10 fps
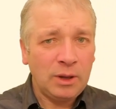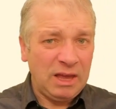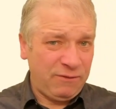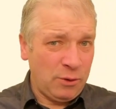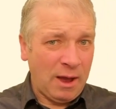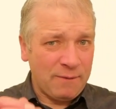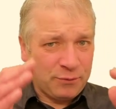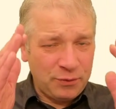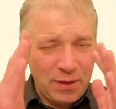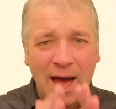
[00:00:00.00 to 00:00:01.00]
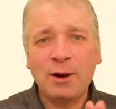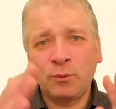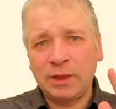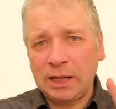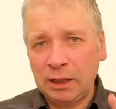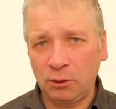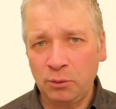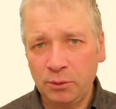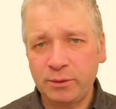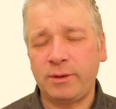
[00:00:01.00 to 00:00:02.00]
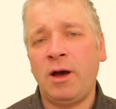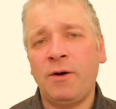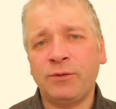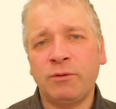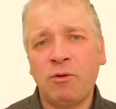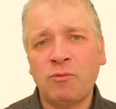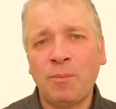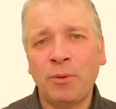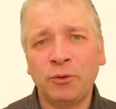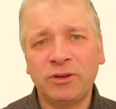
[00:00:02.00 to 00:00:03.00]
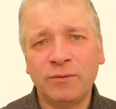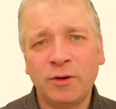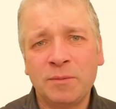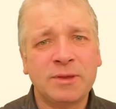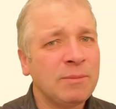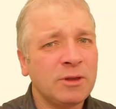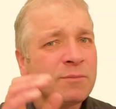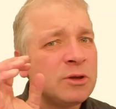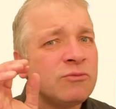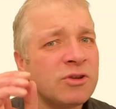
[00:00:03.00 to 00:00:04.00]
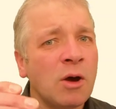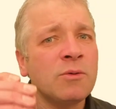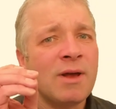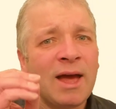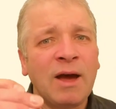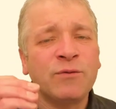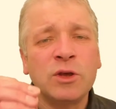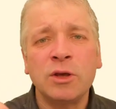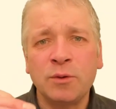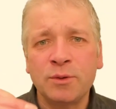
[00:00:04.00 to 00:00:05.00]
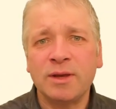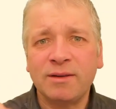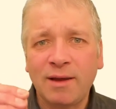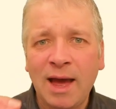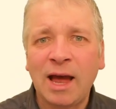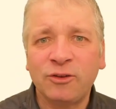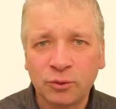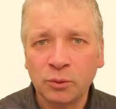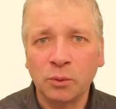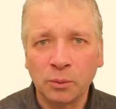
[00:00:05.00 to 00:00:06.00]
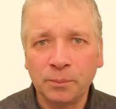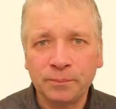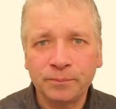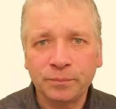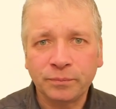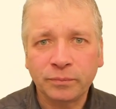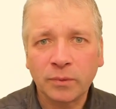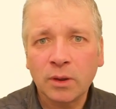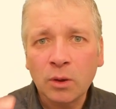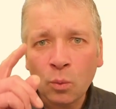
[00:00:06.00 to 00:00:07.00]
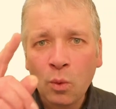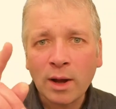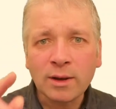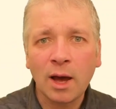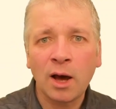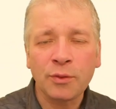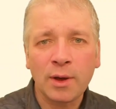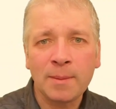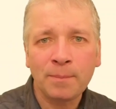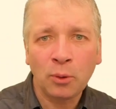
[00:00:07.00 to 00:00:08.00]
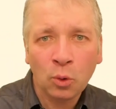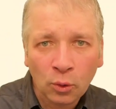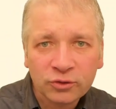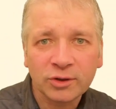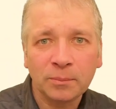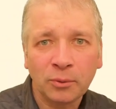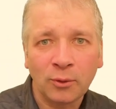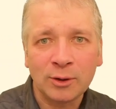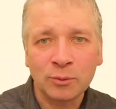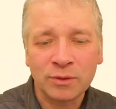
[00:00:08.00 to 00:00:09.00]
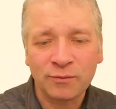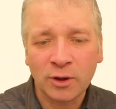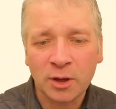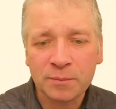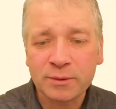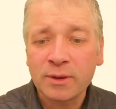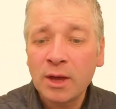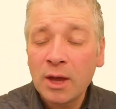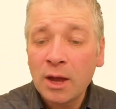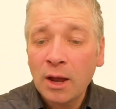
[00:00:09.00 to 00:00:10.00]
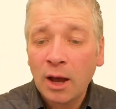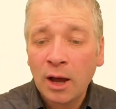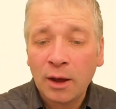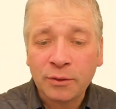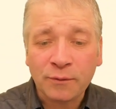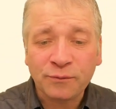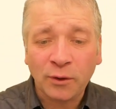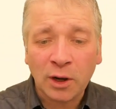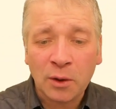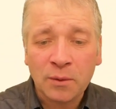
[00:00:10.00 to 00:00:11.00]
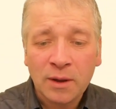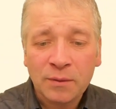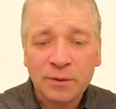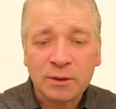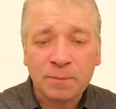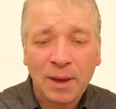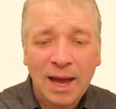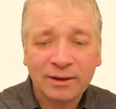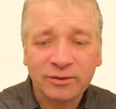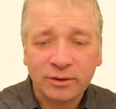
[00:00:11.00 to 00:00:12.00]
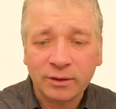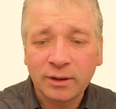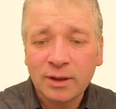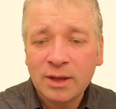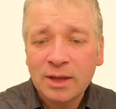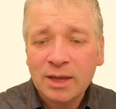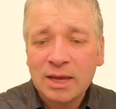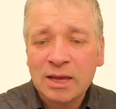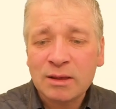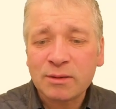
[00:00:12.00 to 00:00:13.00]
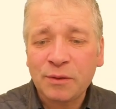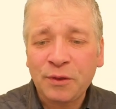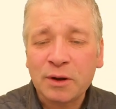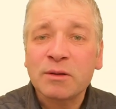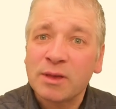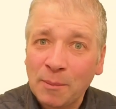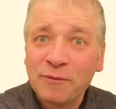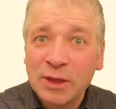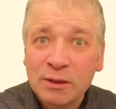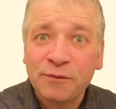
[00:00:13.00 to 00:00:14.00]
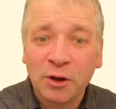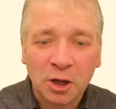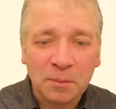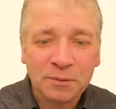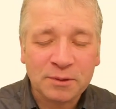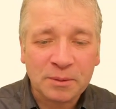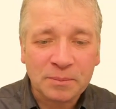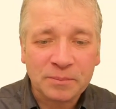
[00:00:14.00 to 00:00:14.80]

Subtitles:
if you have that with a clause after a reporting verb, sometimes you don't have to use it at all. One other important point with verbs that follow this pattern is that some of these verbs